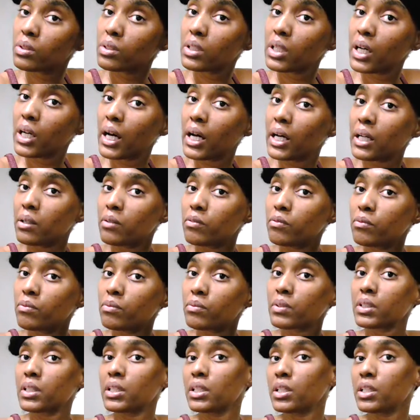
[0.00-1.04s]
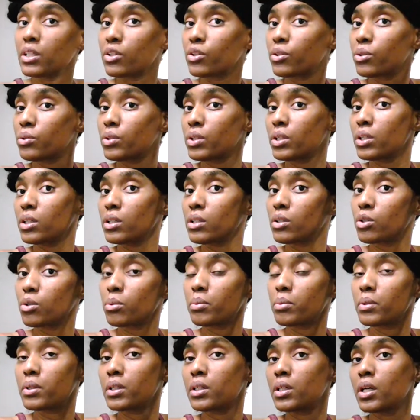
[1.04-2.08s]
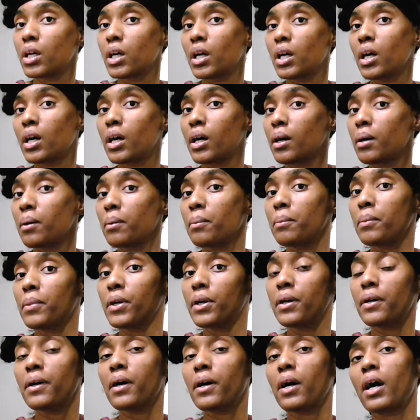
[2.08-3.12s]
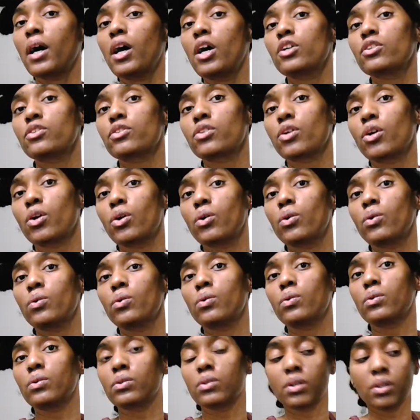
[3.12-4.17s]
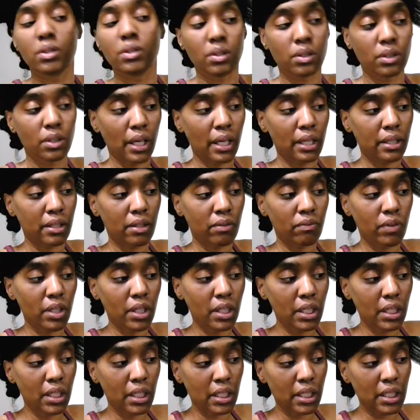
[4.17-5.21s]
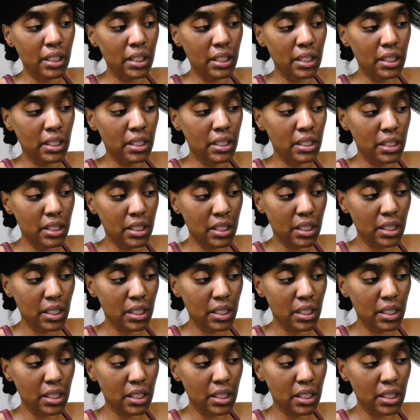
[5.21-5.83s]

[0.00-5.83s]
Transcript: kind of get it through there a little bit. But also at the very ends,